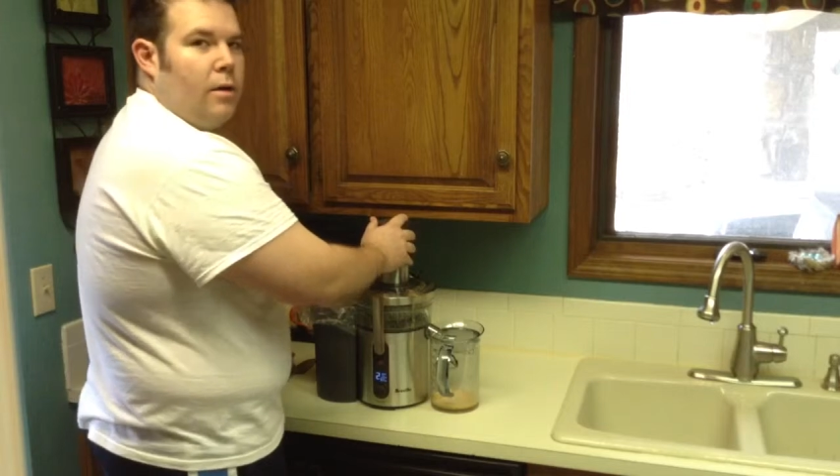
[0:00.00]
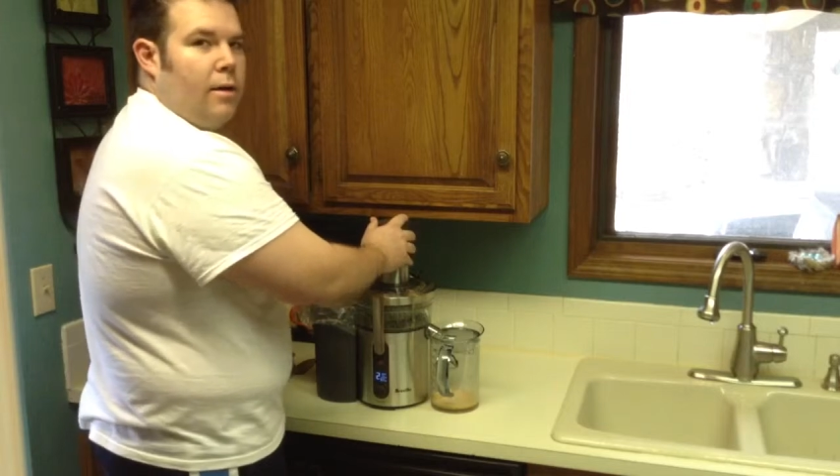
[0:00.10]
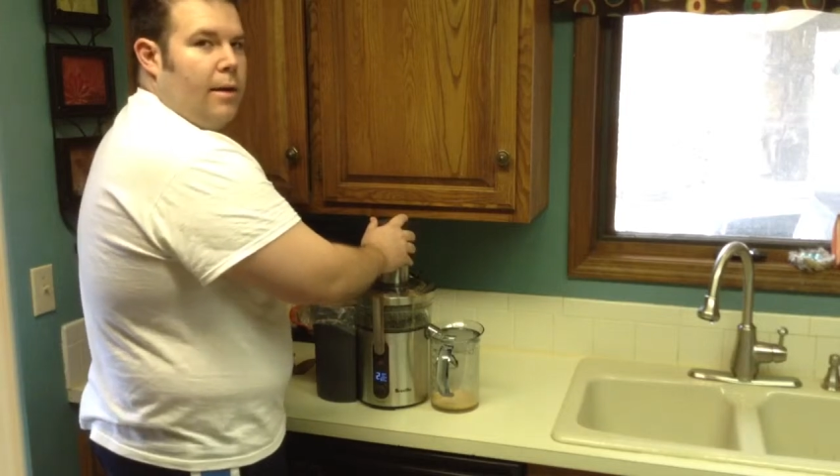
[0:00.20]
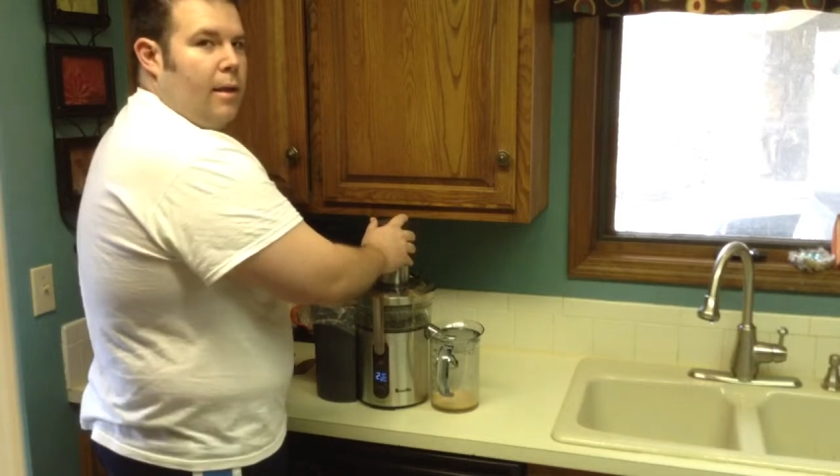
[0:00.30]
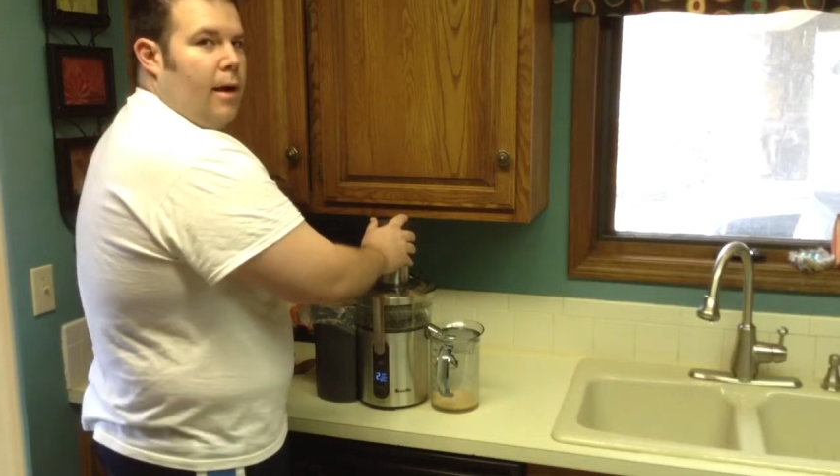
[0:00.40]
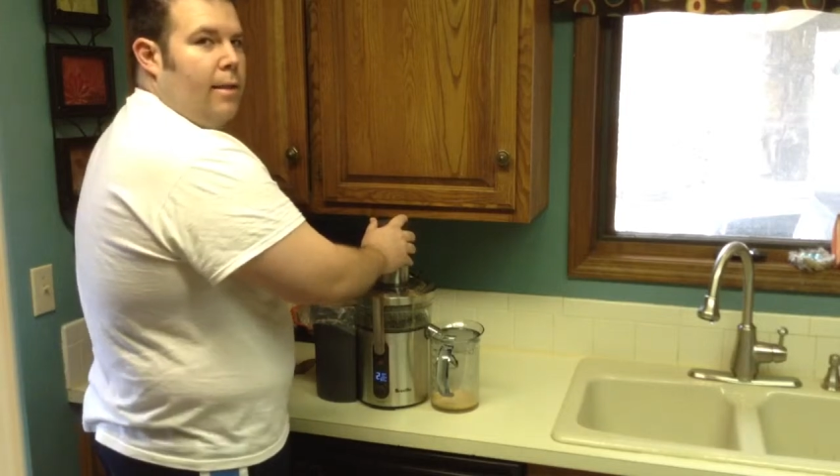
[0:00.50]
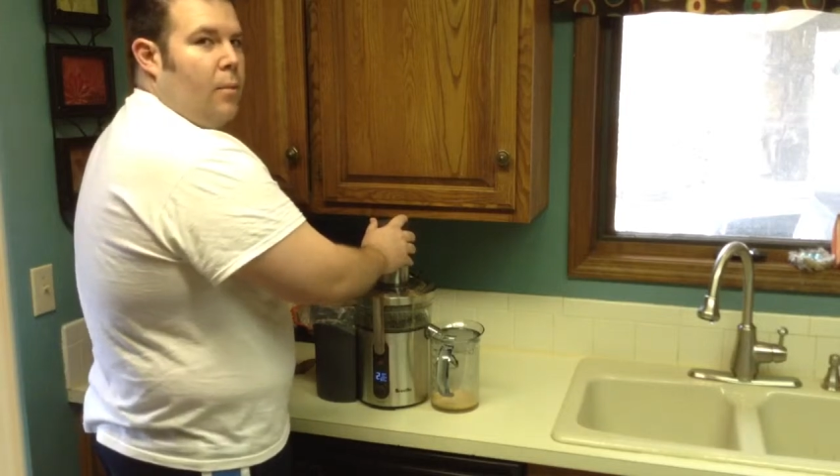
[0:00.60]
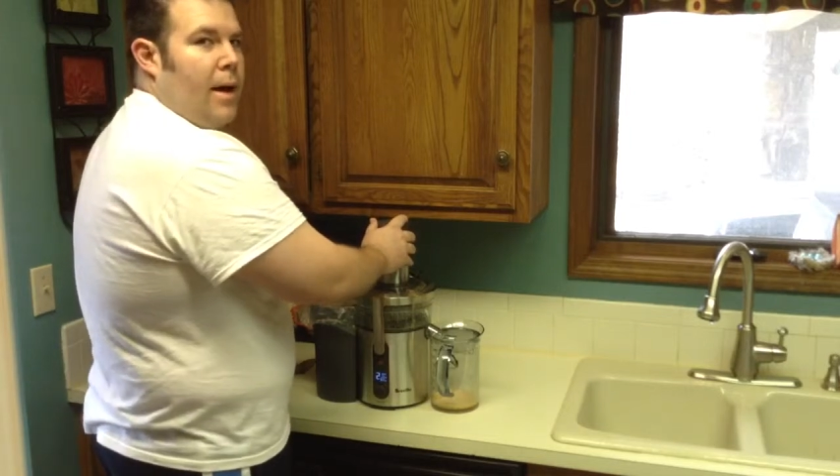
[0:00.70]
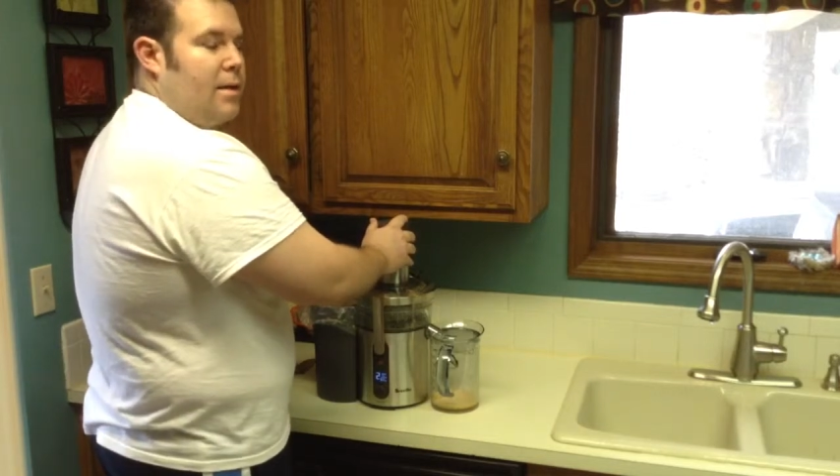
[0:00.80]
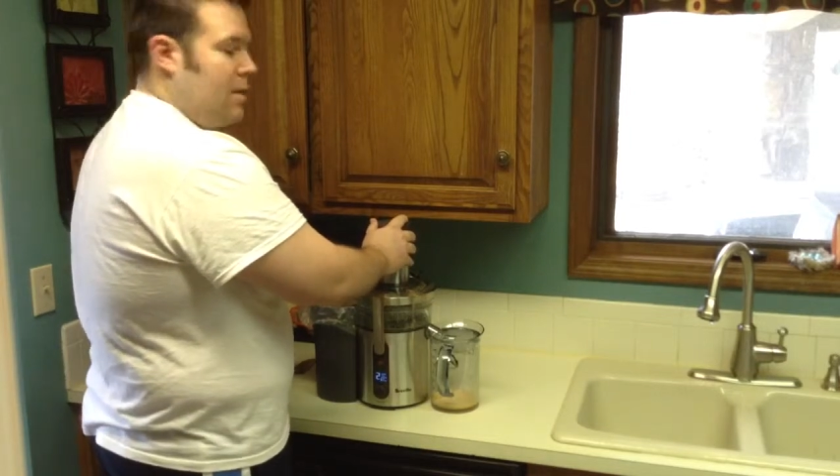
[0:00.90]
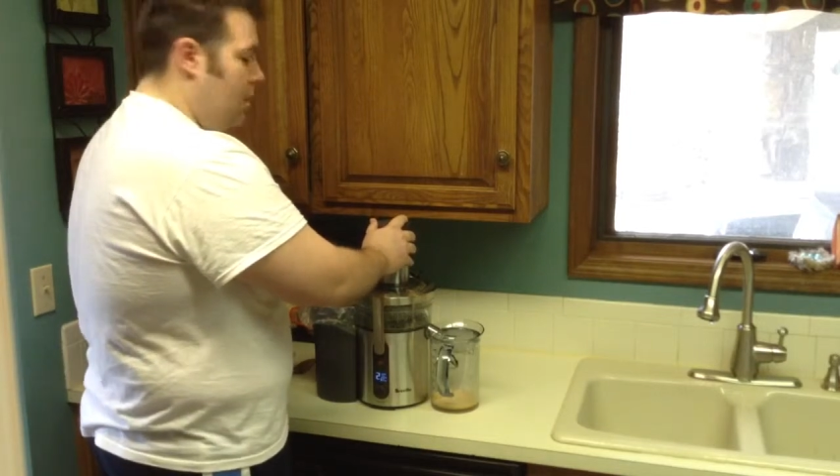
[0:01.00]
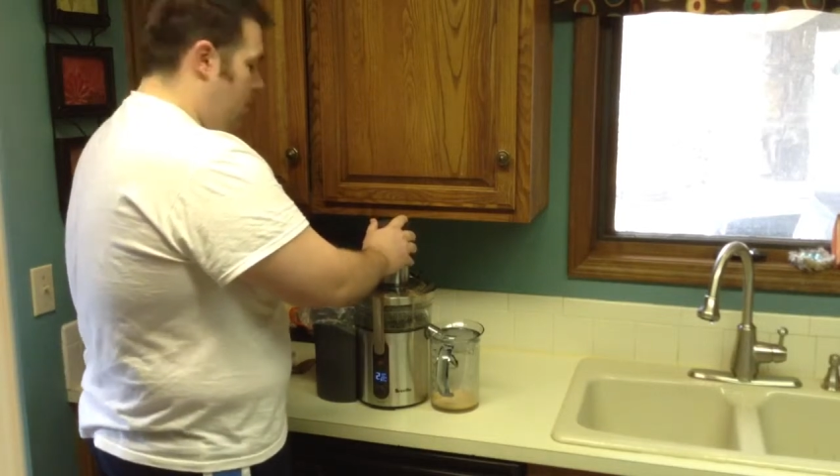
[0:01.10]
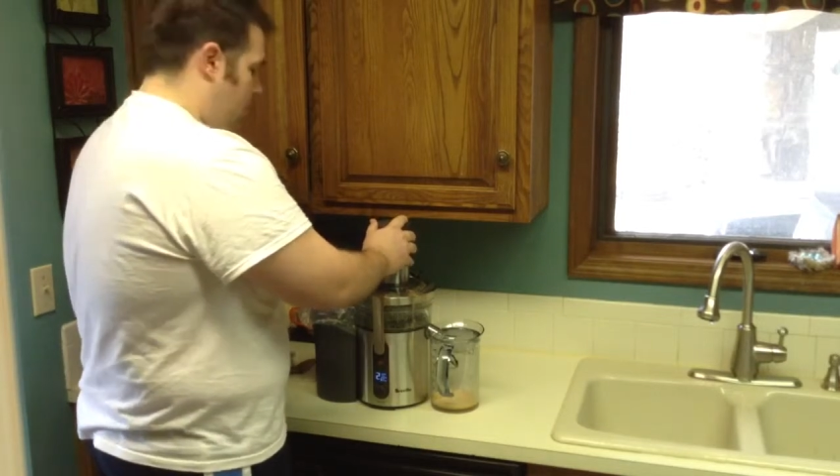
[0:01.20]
and the basket.